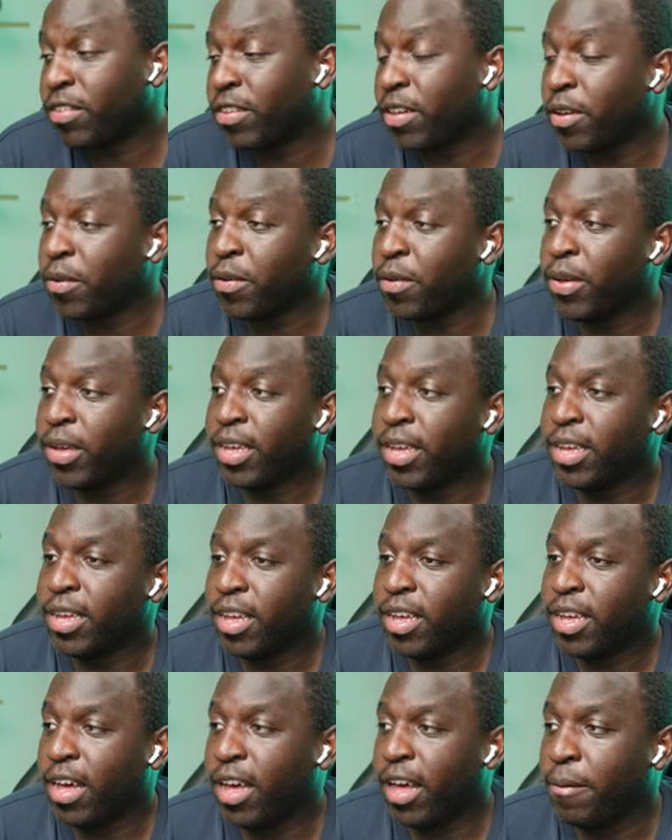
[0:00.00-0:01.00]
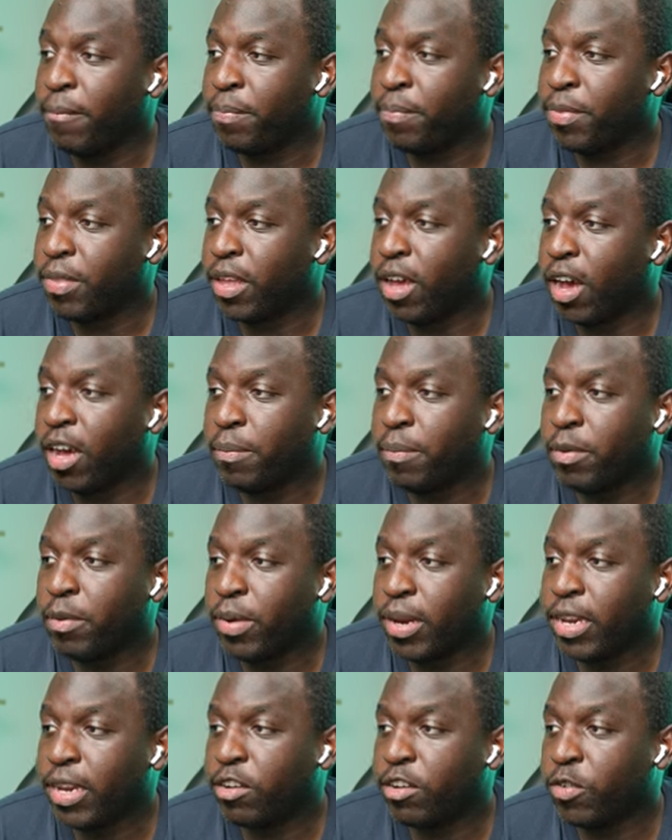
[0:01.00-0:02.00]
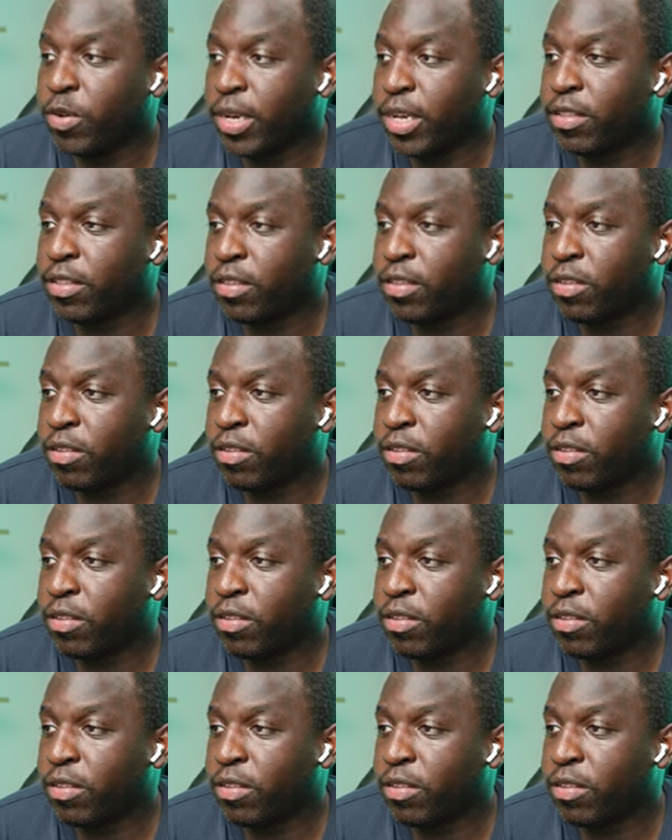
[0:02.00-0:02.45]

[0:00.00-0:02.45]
So I'd be really intrigued